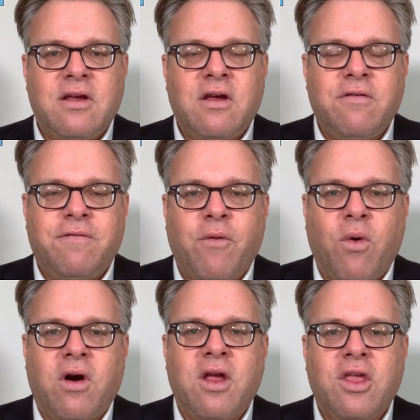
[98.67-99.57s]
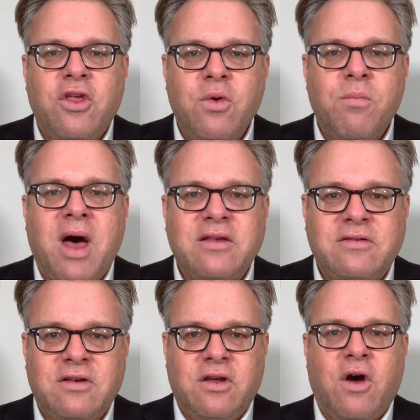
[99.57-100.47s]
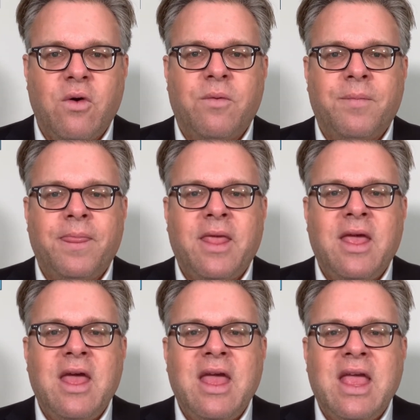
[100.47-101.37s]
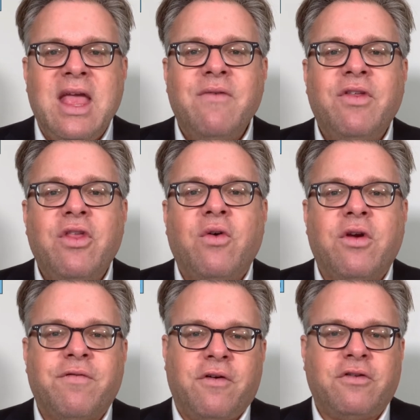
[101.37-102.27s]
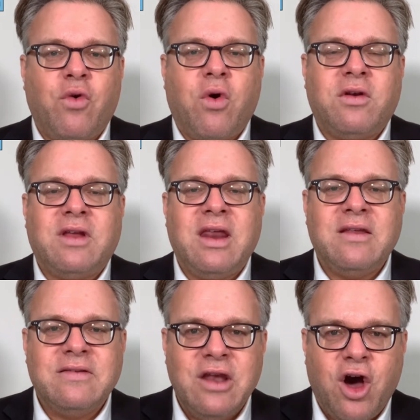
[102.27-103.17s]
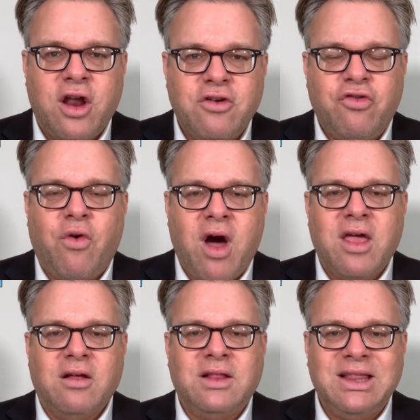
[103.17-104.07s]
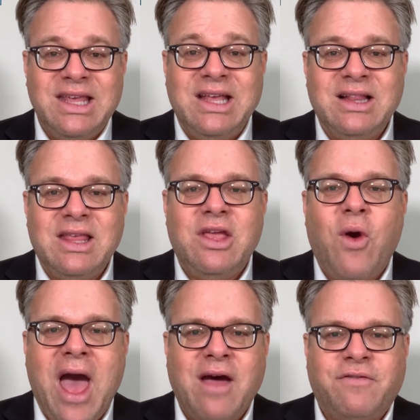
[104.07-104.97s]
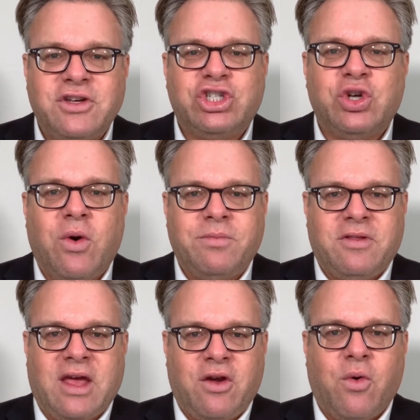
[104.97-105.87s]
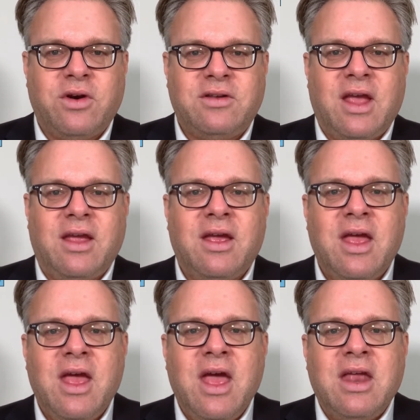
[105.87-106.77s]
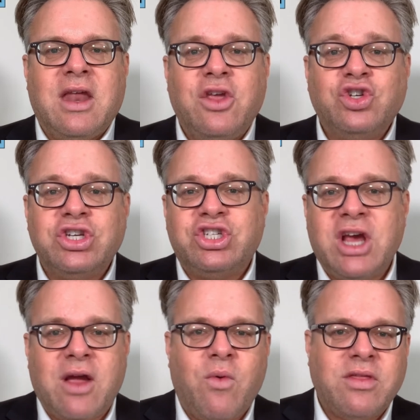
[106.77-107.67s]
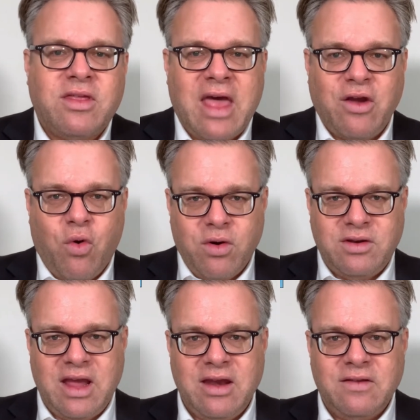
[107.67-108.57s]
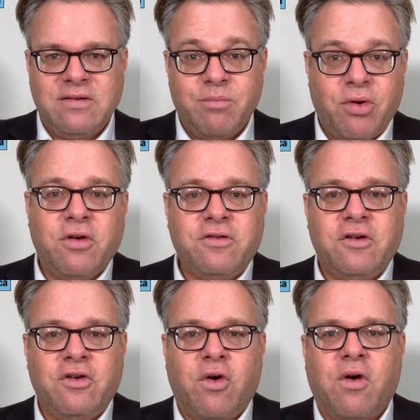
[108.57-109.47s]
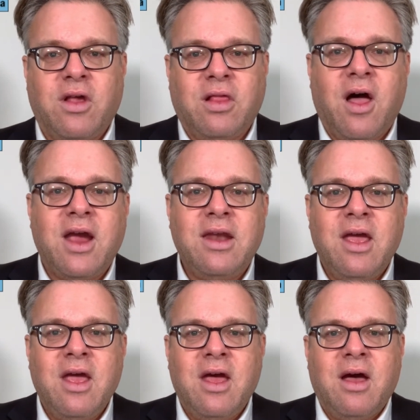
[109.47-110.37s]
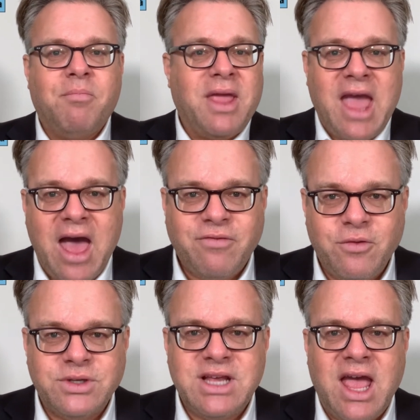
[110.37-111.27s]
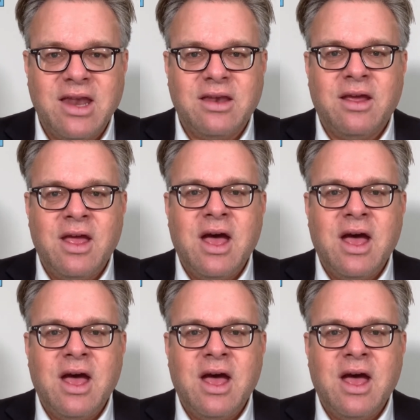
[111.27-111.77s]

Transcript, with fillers: Four, you must go. Even though your first court date is not a trial, legally you have to show up to that court date. Now you should check whether that court date is in person or online, but you have to attend.